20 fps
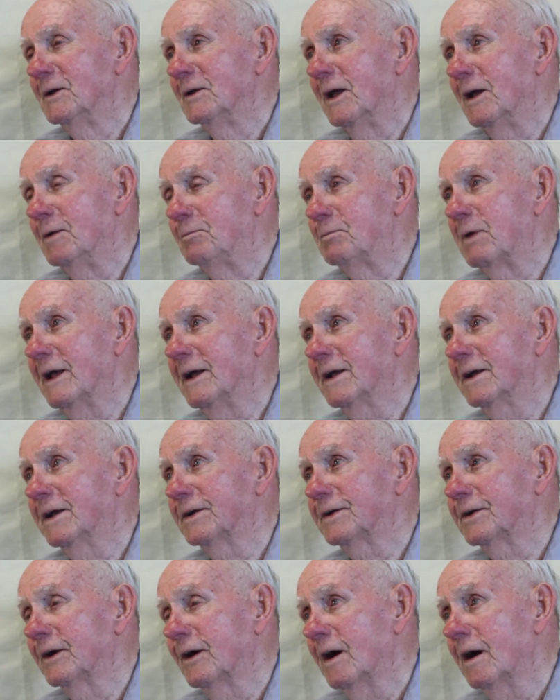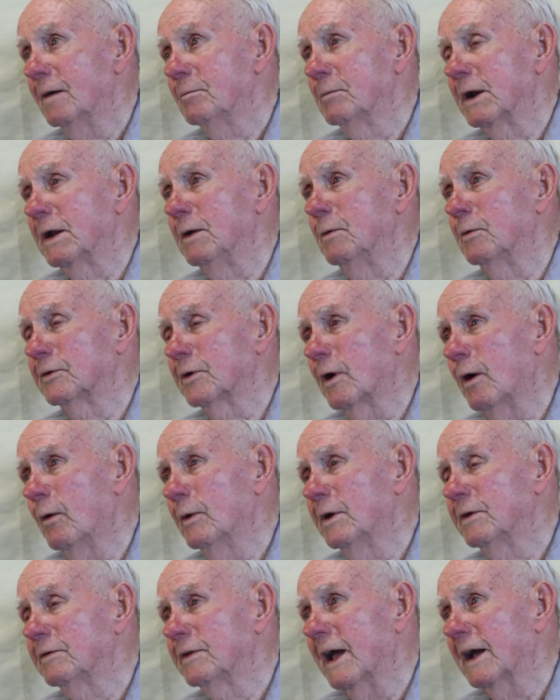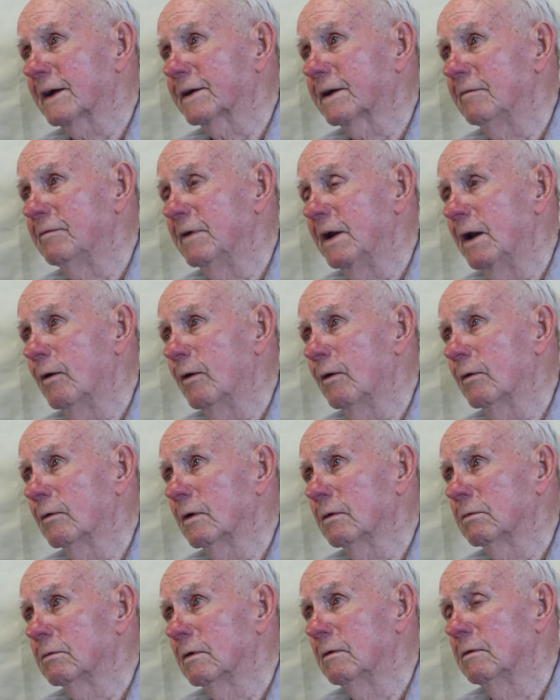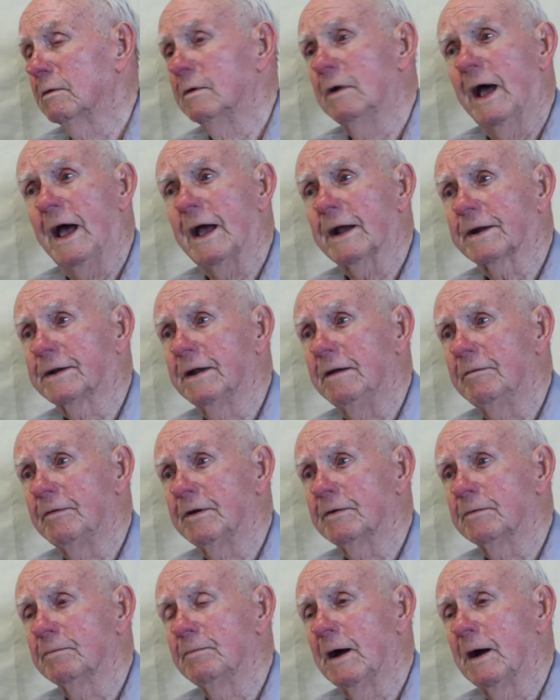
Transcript: he played guitar, but he was always active in all activities.